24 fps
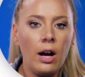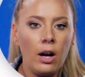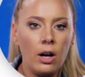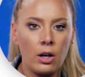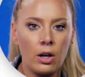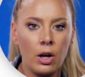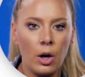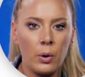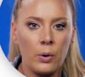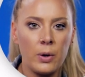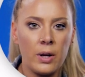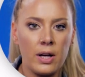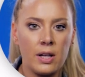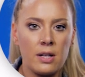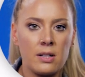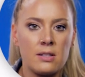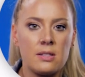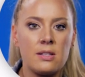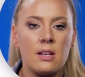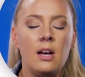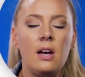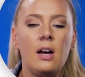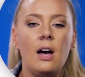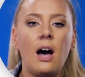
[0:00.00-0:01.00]
error code
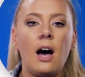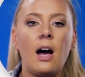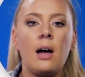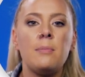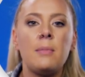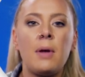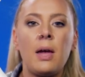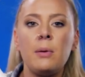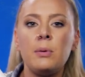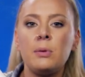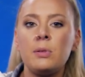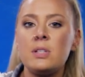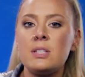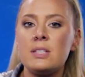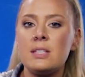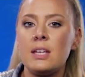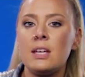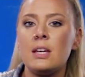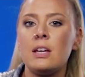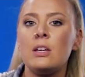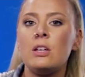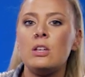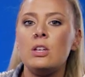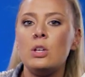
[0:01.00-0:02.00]
is, I'm able to
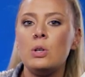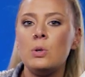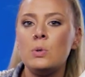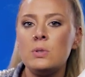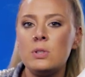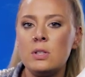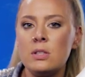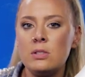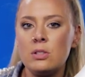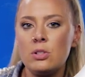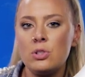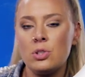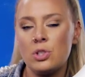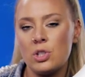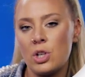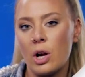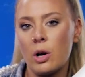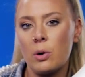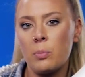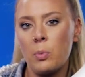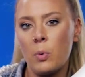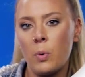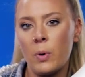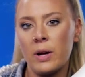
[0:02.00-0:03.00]
see it uses the
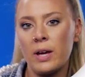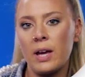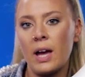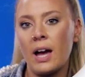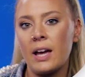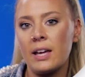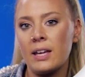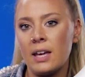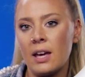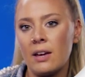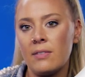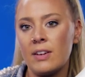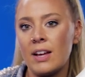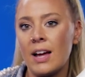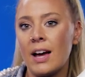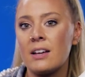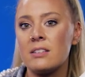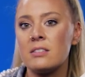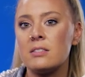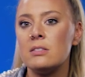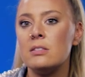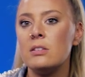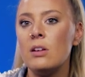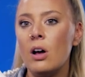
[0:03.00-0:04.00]
SharePoint I gave it
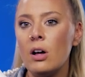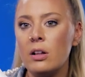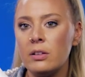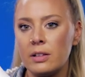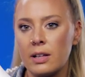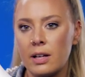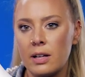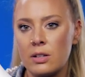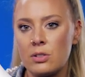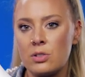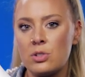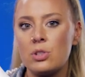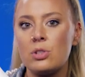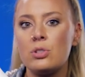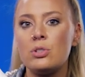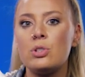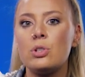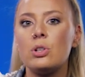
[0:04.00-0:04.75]
as knowledge